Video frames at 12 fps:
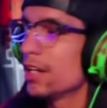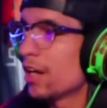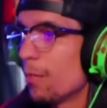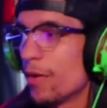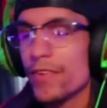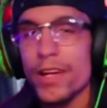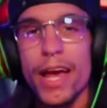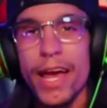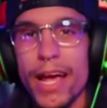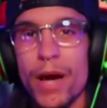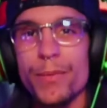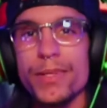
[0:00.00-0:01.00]
Come over there,
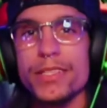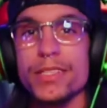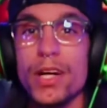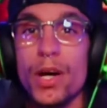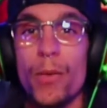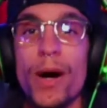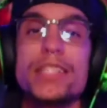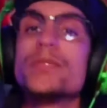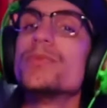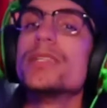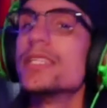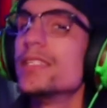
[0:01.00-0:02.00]
hang out with us, watch
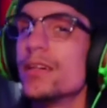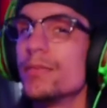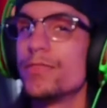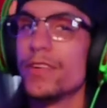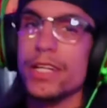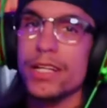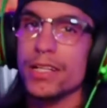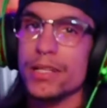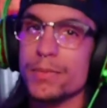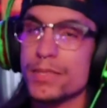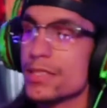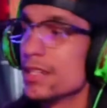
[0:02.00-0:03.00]
some really dumb, funny
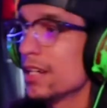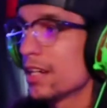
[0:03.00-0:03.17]
clips.